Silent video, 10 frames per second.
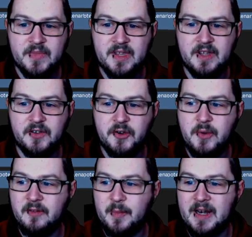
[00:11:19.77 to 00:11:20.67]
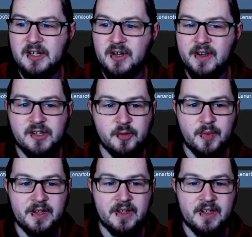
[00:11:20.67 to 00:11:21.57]
these two have potential to jump
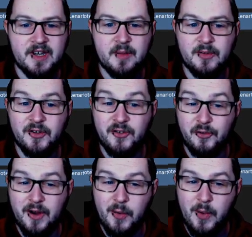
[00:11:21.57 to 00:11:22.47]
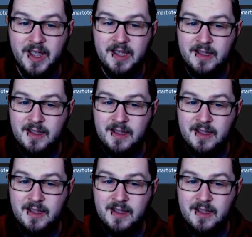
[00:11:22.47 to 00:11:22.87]
into the team straight away.